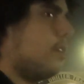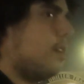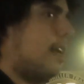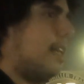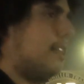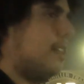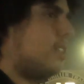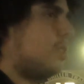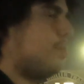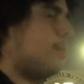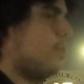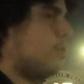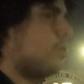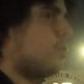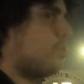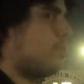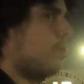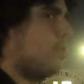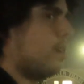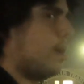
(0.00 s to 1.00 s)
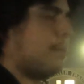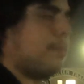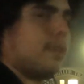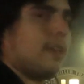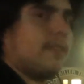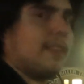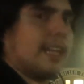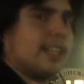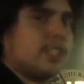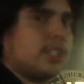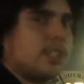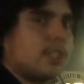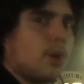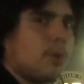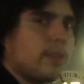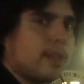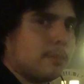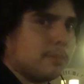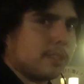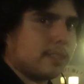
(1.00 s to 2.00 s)
in the spiritual world, I believe they
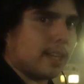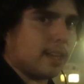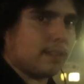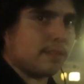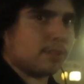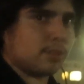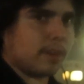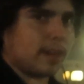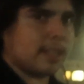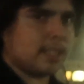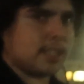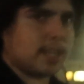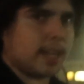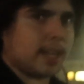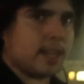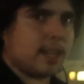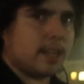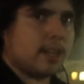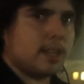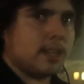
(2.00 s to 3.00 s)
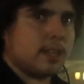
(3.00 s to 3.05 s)
show themselves, right, chat?